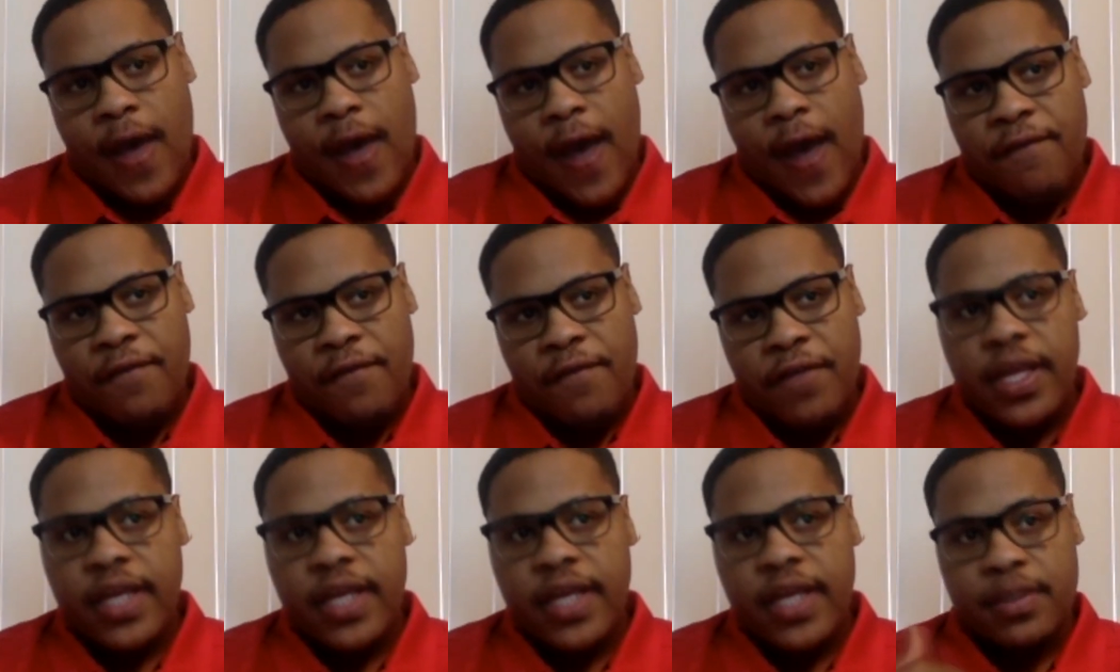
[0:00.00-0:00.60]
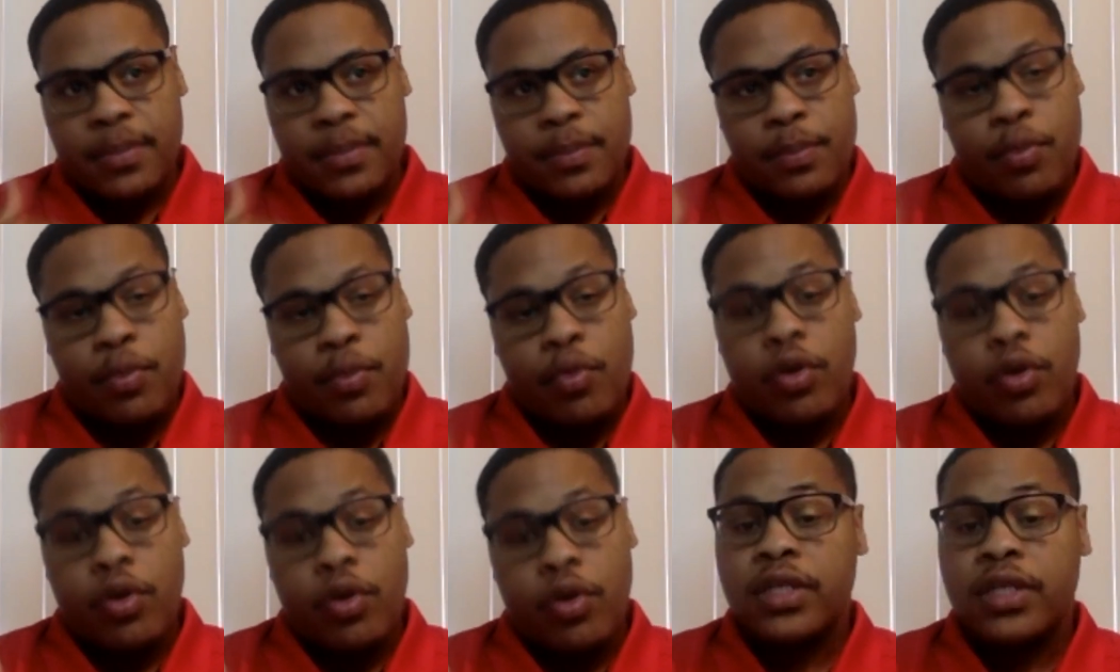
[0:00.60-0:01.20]
I think that's
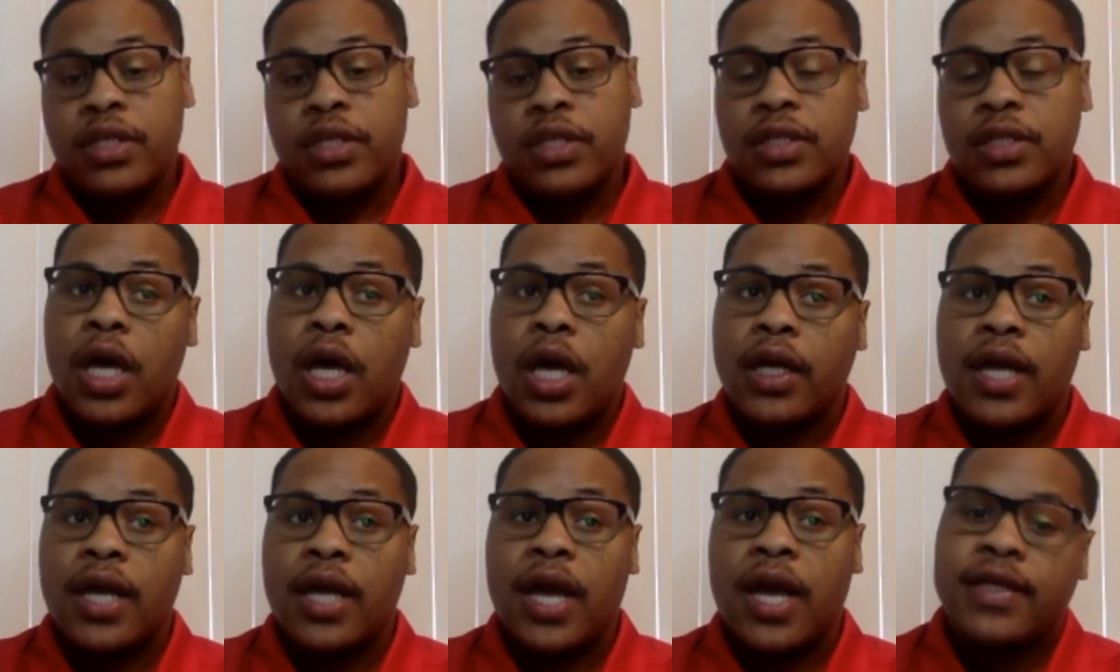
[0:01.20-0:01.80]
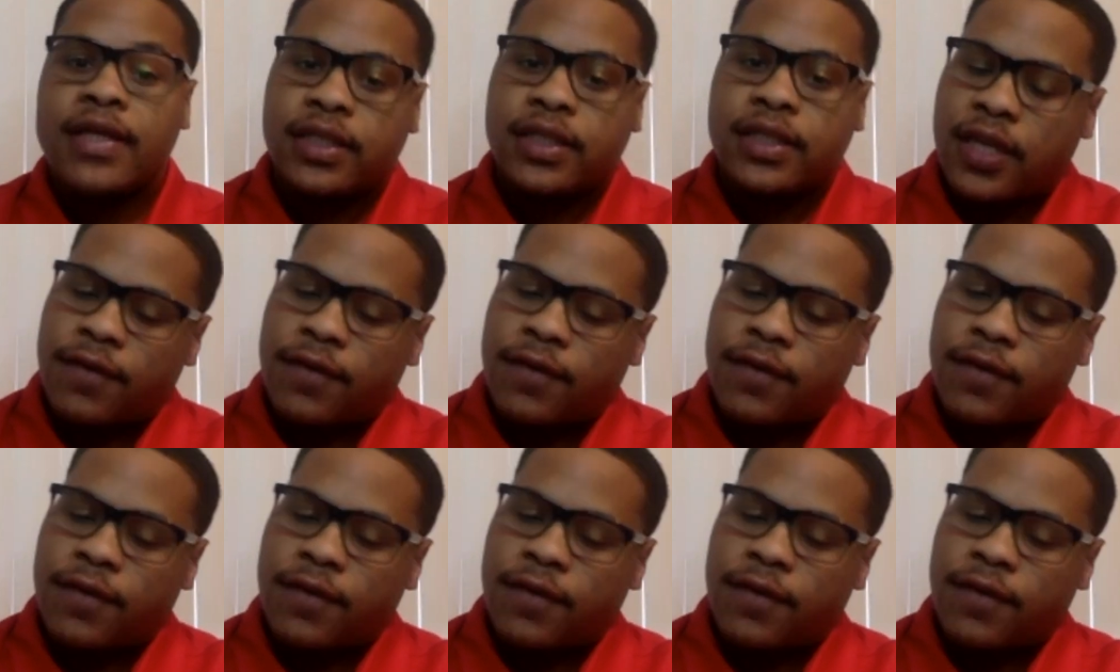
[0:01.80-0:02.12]
important, because a lot of guys, they never